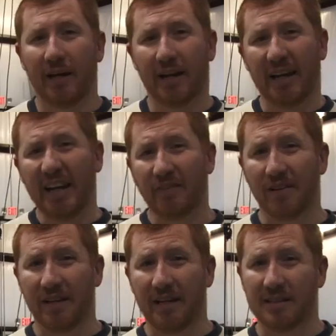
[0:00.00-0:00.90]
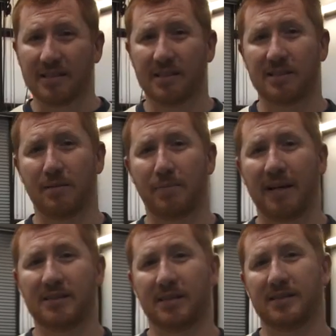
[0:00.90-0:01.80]
on an evenly consistent
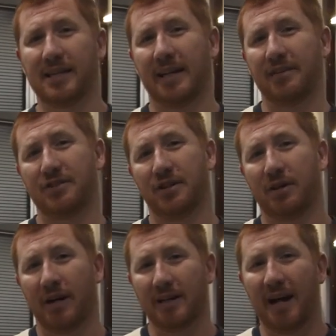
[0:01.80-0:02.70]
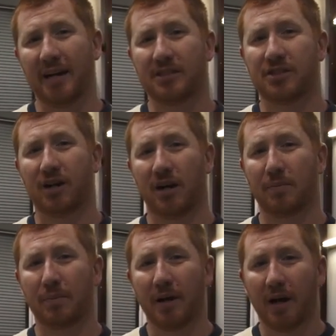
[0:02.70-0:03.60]
basis that gives you a nice, sharp,
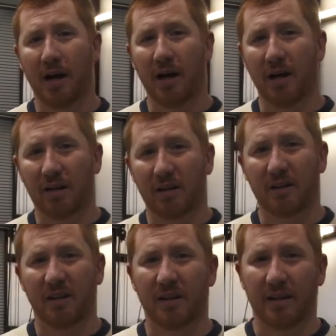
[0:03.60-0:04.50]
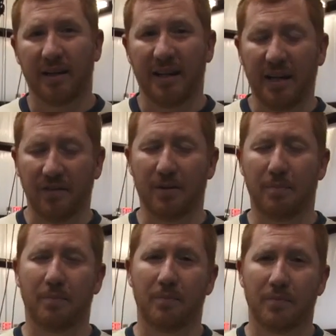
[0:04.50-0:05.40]
even
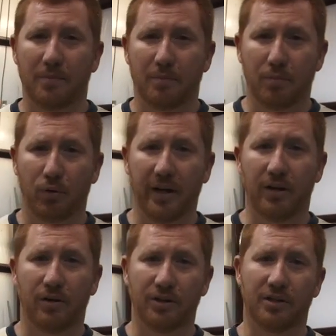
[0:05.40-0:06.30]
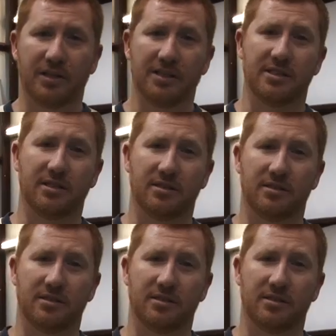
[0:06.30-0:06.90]
print on your t-shirt.